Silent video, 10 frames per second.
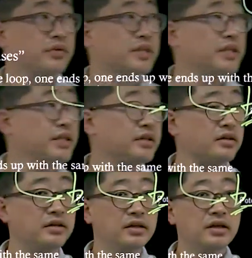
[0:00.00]

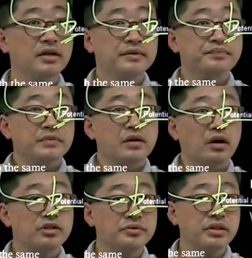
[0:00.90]
here
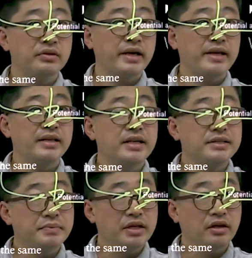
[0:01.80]
adoption rate is
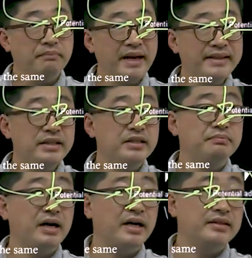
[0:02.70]
being affected by